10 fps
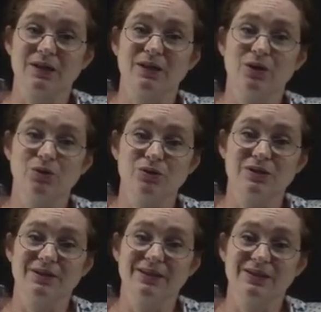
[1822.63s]
close
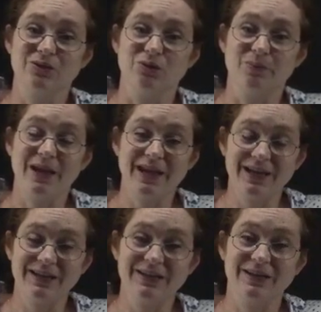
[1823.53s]
the lid to a
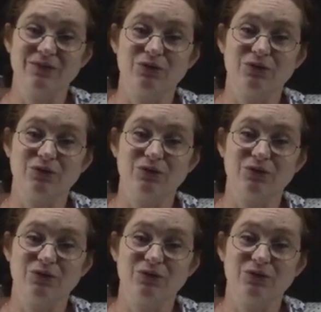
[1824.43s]
pan if